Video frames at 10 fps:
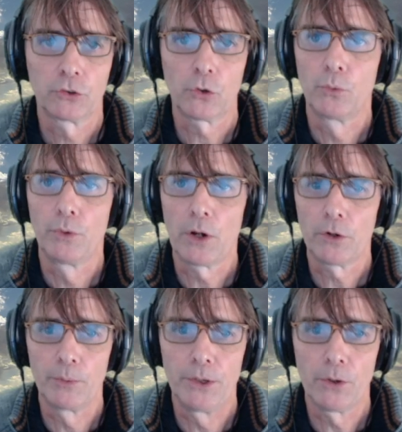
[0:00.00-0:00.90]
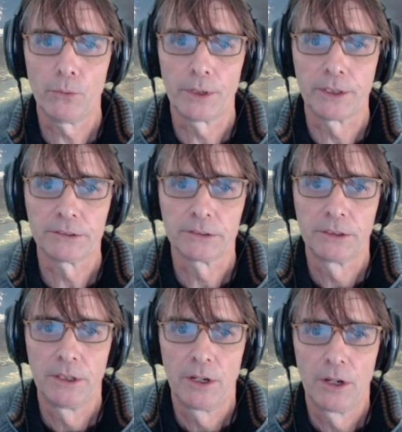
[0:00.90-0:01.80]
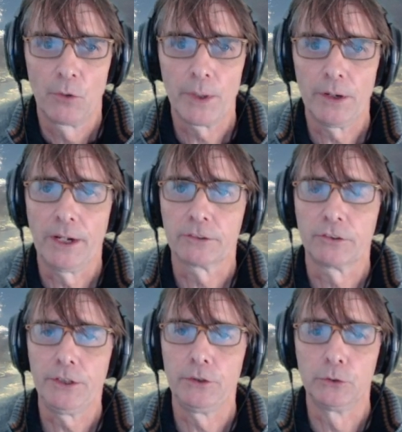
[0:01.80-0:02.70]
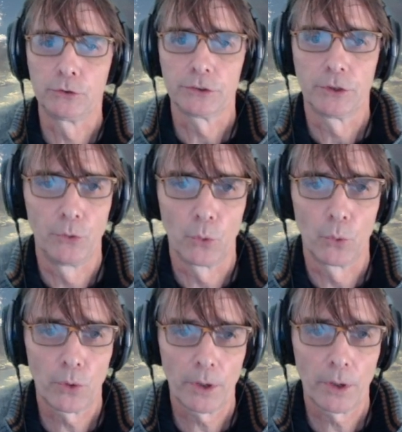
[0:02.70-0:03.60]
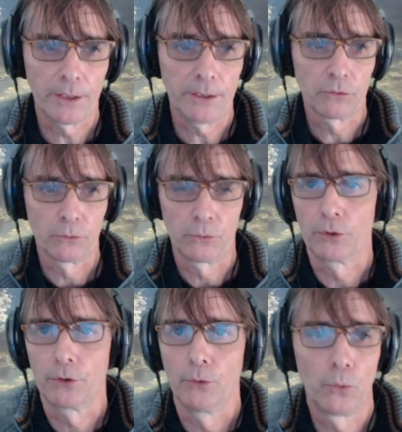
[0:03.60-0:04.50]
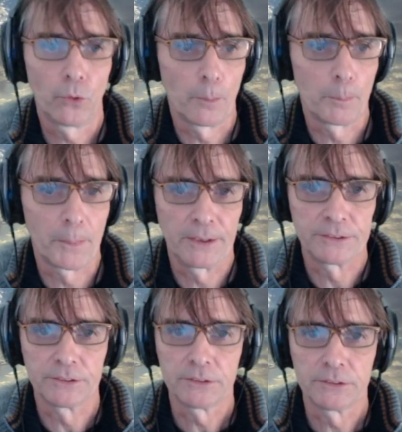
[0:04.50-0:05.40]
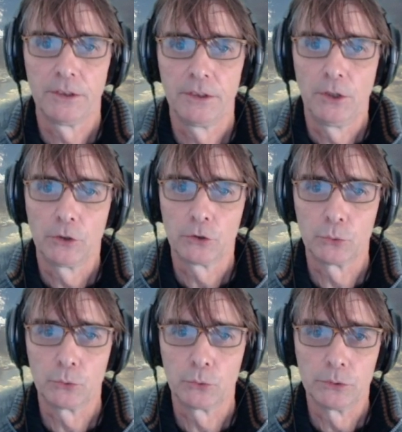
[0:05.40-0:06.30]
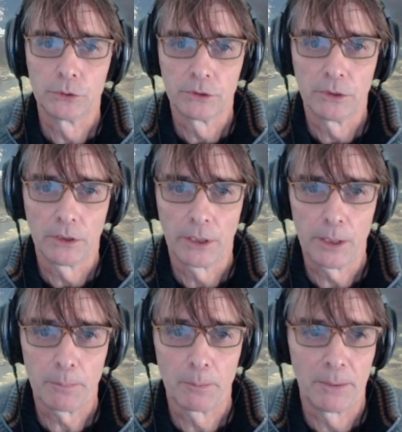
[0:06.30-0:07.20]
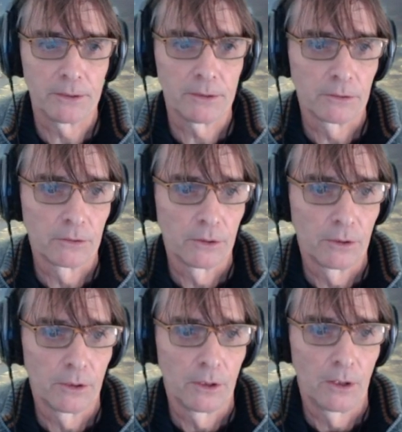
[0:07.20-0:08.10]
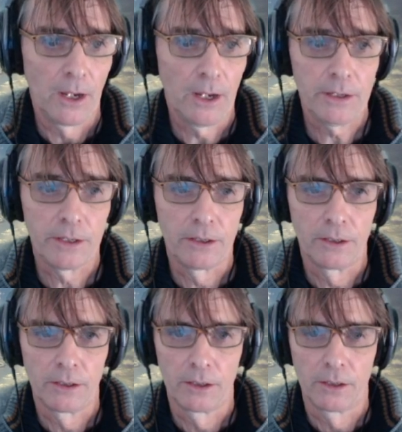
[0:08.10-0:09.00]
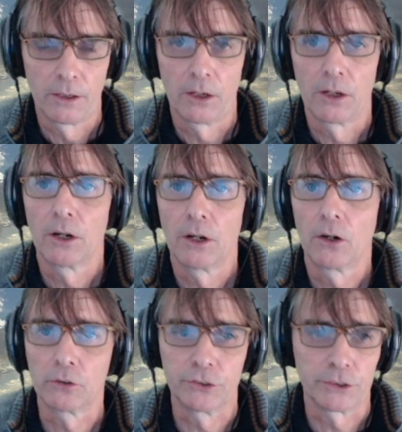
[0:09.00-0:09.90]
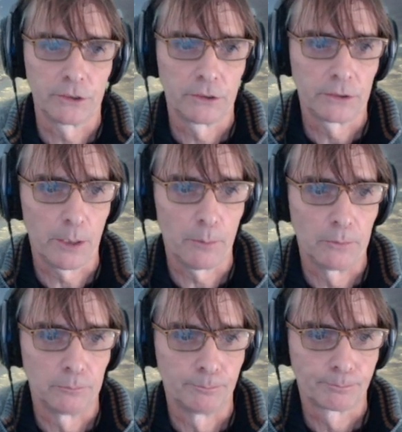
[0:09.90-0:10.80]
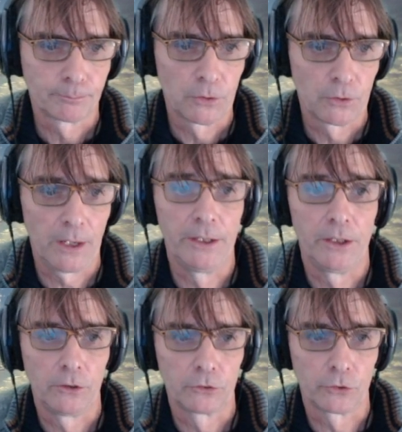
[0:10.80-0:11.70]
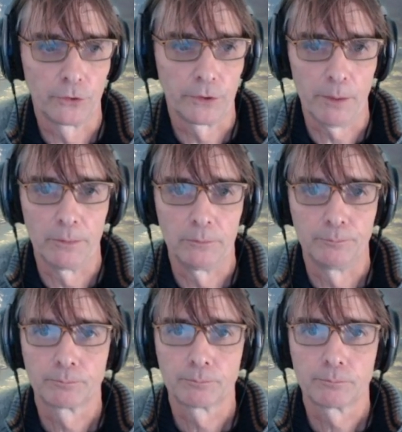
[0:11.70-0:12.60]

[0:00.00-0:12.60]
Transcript: So now that we know this, we can actually use an OR gate or an OR operation to implement any logic table, any truth table.